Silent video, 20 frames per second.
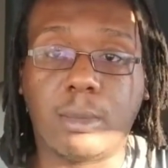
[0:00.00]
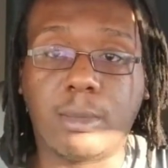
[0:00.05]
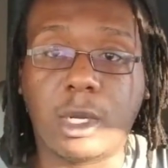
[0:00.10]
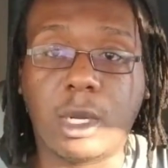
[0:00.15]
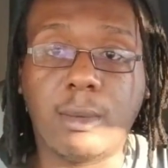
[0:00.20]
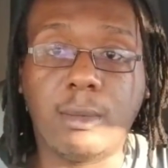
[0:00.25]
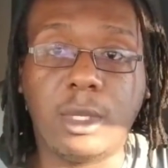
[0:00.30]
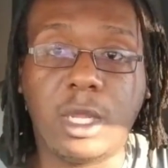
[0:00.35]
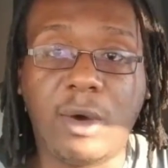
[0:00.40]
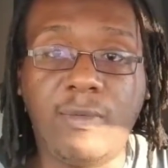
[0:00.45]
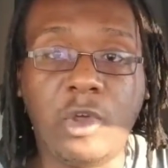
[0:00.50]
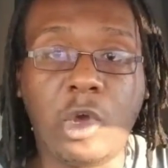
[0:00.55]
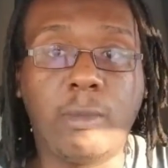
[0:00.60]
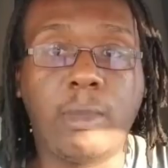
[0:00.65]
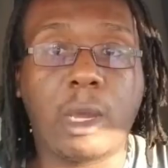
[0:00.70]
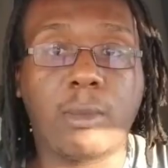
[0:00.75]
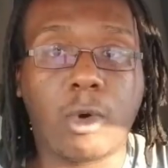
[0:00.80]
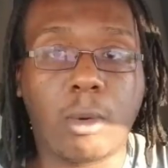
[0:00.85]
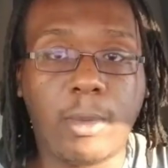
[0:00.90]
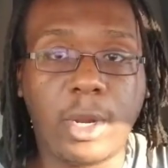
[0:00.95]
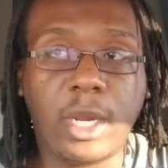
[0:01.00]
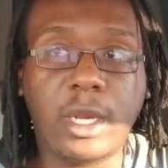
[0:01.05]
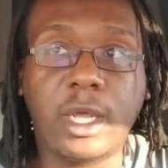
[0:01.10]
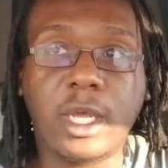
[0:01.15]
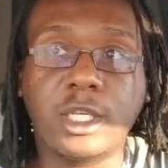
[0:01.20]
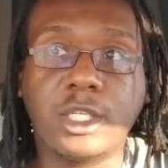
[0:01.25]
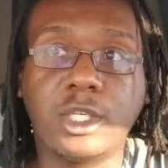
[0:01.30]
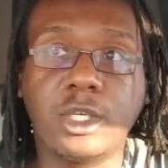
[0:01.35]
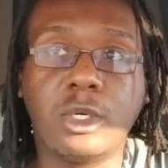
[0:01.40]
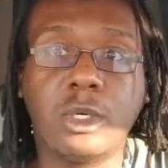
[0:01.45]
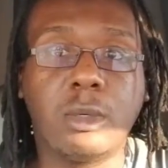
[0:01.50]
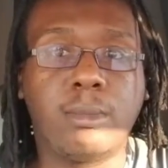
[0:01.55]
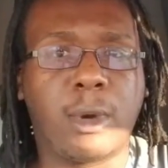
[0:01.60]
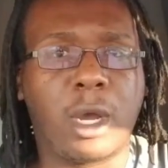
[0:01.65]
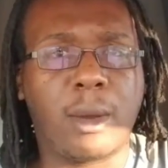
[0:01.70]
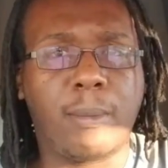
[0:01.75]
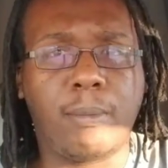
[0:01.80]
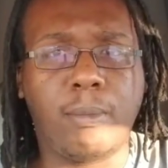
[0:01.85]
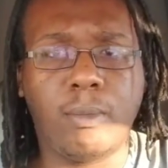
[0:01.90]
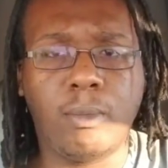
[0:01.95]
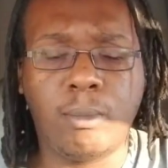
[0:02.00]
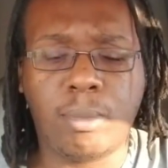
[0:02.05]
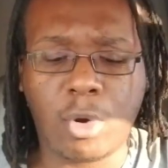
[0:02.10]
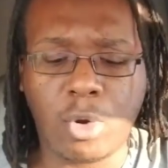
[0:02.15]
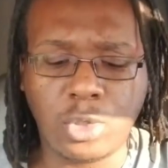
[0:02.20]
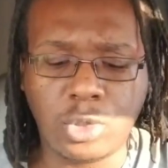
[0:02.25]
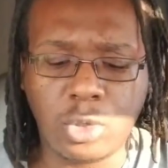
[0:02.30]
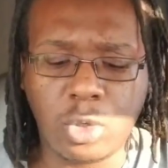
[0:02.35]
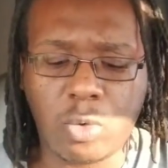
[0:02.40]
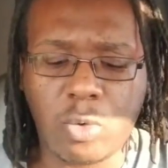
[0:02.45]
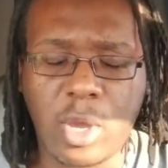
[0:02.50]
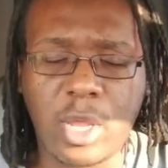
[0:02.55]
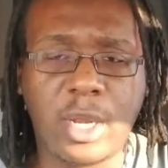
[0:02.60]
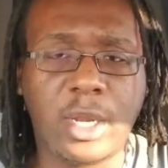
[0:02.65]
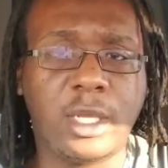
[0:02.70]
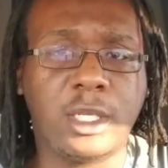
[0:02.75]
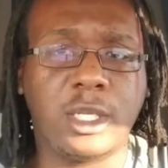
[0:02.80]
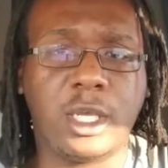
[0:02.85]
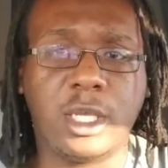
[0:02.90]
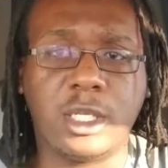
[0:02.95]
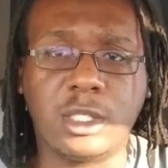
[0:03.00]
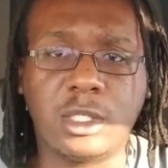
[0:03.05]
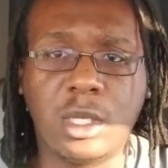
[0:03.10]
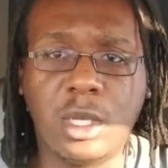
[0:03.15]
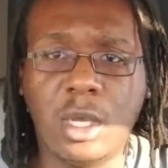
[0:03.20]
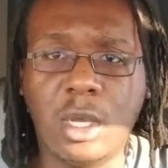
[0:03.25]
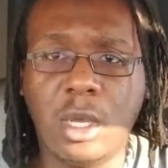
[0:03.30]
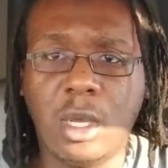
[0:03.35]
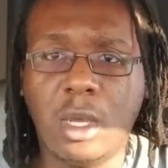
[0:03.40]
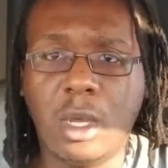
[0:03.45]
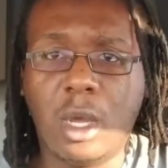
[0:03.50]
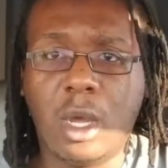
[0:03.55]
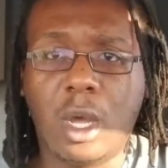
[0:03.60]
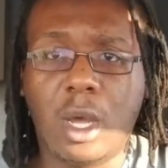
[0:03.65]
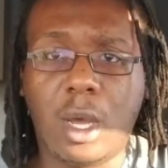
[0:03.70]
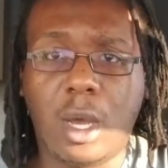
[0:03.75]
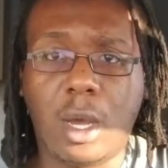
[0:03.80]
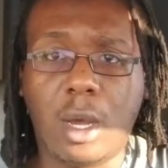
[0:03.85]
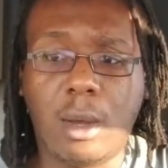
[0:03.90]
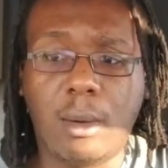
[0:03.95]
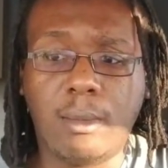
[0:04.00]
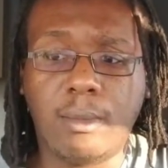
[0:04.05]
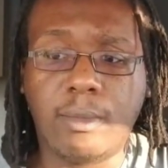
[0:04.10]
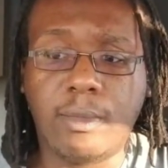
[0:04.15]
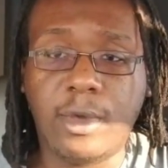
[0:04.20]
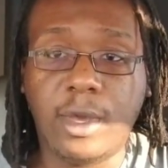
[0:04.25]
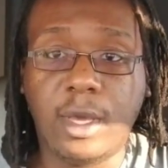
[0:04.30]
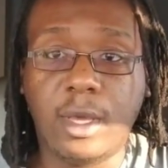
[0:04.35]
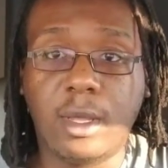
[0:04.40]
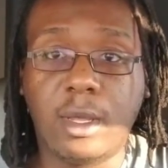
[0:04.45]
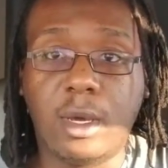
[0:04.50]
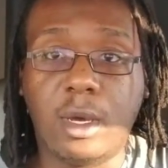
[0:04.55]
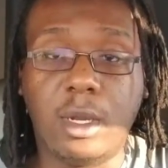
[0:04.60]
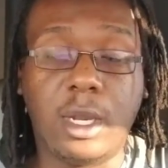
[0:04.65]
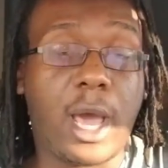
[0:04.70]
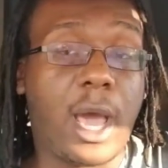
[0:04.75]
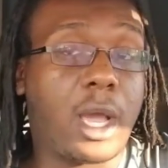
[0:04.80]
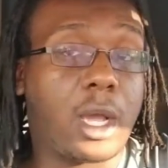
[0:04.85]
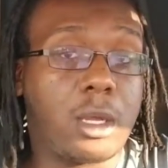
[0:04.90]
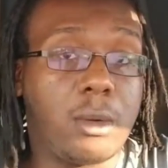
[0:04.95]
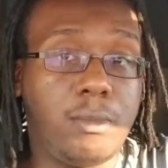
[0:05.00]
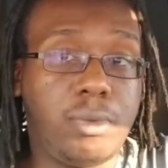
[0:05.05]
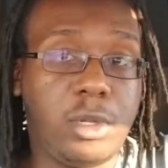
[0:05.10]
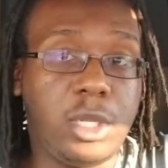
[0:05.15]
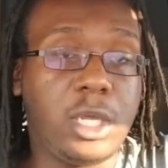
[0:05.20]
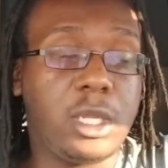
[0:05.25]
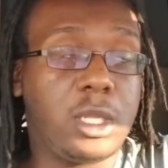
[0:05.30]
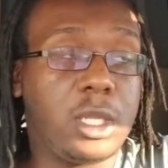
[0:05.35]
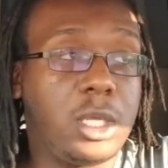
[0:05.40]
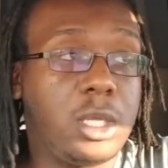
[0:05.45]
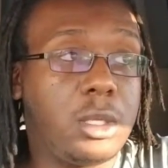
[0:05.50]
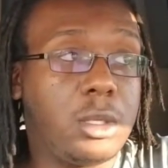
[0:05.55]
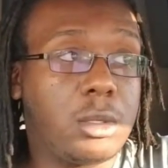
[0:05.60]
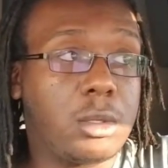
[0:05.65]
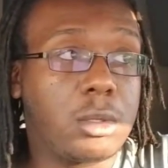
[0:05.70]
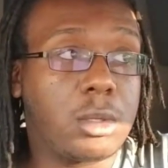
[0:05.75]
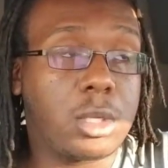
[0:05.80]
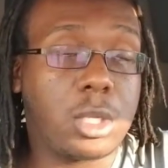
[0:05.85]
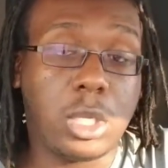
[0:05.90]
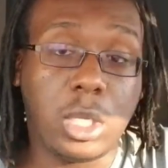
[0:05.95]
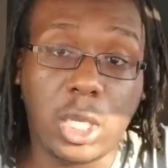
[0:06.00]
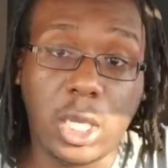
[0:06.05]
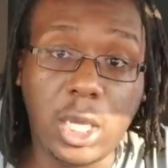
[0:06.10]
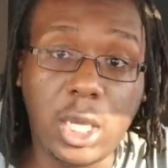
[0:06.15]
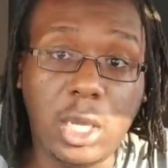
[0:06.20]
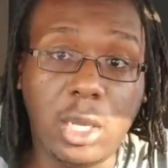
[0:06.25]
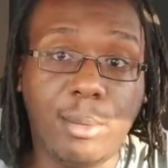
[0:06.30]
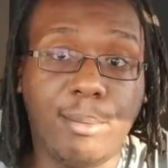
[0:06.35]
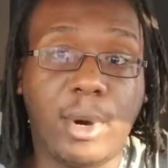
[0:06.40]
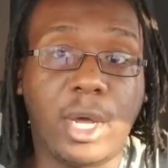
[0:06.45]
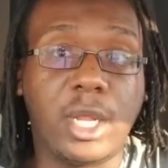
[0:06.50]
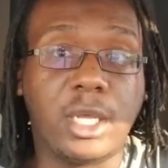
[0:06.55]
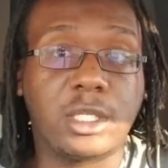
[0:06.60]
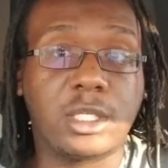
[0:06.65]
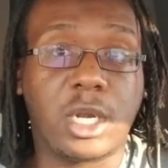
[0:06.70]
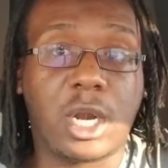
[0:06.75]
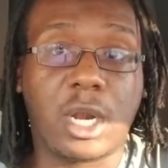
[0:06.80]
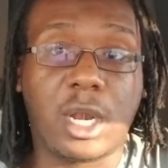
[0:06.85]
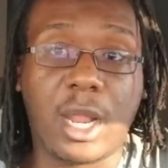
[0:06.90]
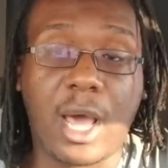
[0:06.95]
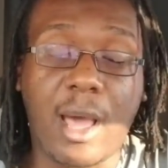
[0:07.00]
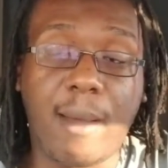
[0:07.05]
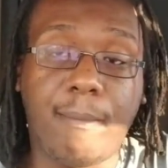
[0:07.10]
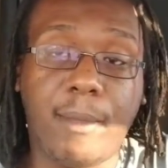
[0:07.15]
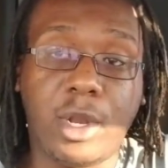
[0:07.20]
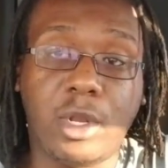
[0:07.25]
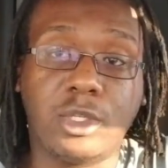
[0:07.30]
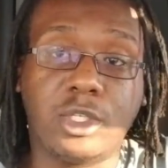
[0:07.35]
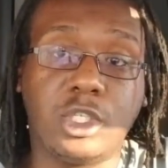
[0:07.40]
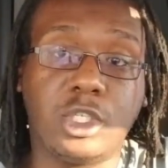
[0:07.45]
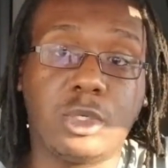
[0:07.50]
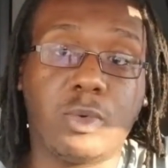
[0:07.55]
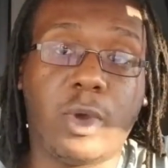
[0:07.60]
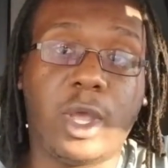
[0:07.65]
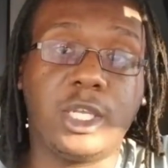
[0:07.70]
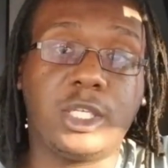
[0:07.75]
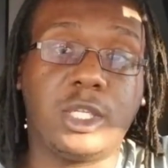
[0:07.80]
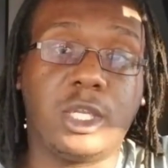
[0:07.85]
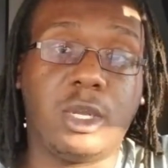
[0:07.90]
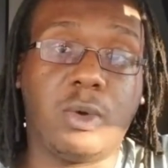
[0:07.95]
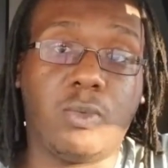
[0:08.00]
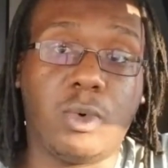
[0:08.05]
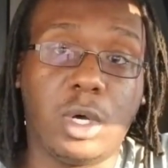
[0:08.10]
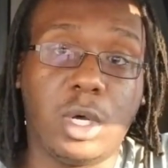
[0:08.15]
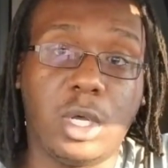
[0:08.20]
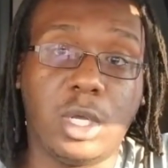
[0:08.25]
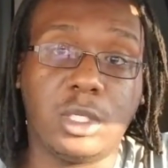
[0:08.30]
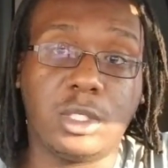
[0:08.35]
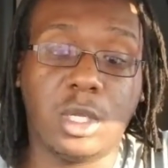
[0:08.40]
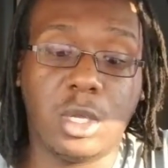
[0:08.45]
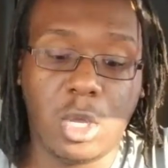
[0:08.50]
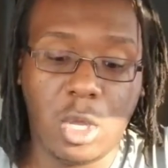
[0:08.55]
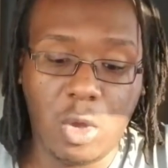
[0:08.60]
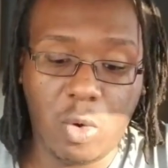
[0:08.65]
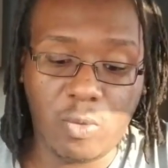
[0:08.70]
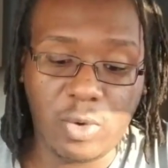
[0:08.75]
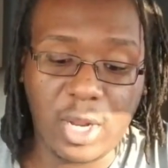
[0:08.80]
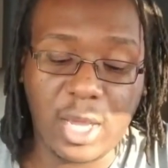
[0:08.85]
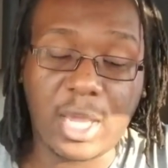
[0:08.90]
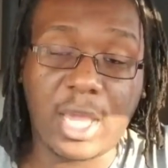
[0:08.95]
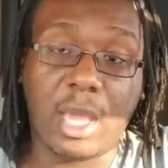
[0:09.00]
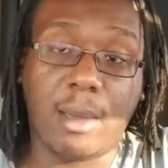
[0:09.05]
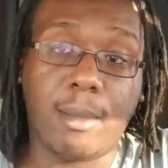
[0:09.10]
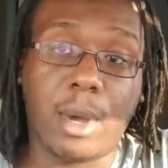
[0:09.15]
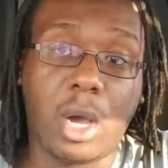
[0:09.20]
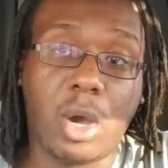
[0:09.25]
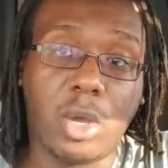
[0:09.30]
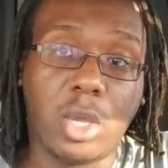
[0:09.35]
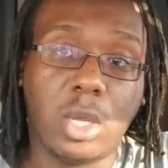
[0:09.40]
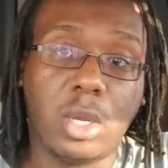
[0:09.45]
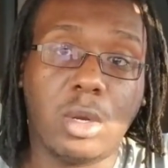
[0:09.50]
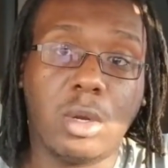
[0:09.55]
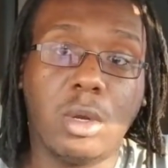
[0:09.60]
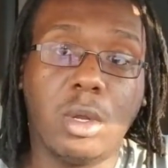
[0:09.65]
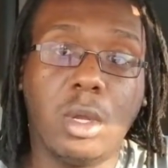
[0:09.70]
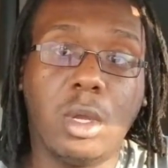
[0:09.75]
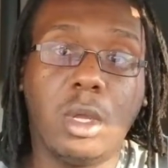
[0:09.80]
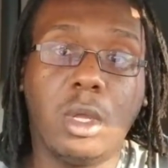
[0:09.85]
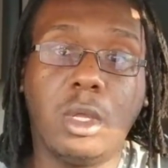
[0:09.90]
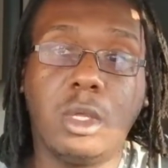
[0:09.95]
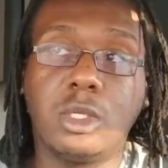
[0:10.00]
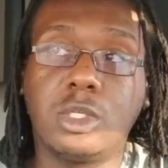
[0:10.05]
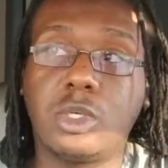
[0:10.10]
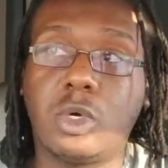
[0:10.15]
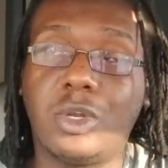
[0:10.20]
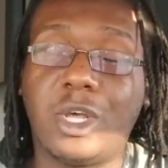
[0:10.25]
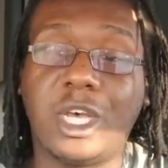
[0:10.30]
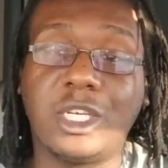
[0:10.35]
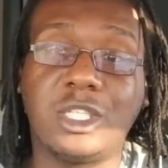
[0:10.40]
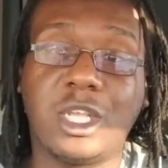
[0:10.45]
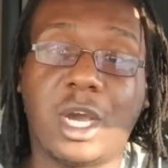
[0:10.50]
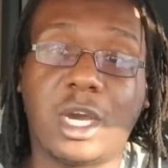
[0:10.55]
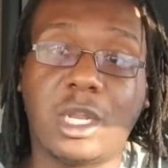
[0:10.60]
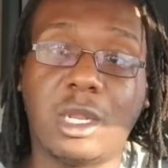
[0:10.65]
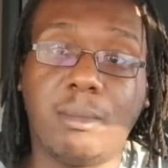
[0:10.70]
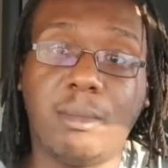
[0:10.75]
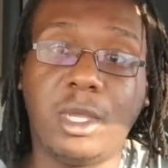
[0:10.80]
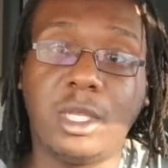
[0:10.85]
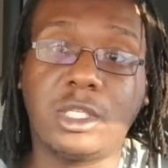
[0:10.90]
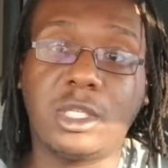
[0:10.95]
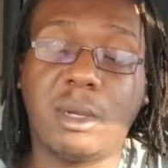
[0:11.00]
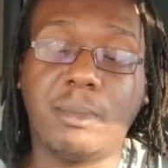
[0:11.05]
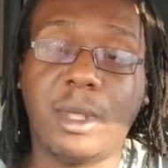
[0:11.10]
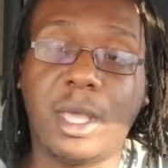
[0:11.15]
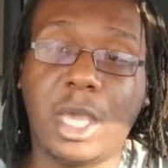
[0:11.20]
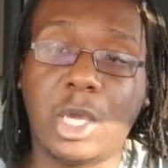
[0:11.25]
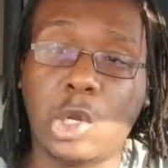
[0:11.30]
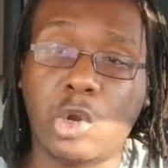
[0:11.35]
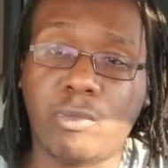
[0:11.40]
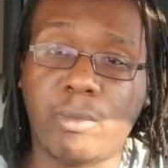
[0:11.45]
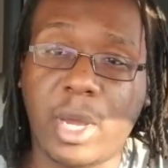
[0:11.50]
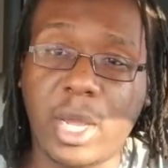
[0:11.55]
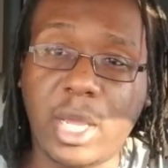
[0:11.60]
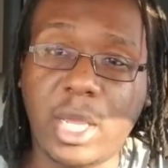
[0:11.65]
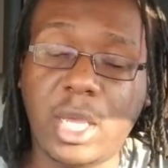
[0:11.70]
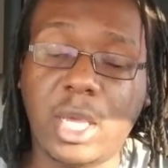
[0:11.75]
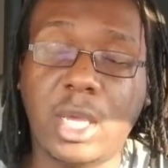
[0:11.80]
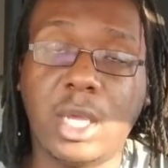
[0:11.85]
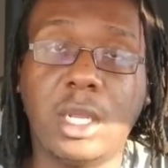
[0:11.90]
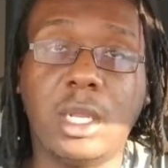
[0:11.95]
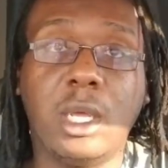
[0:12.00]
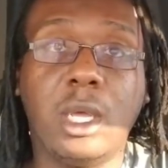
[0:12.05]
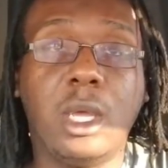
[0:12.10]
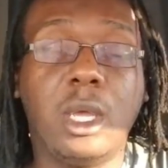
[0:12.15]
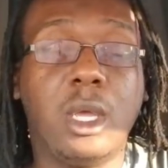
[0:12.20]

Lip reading: I'm definitely gonna make more money next year. My personal credit is not completely clean, but it's in a lot better situation than it was when I came out here. So that's not gonna be something hanging over my head.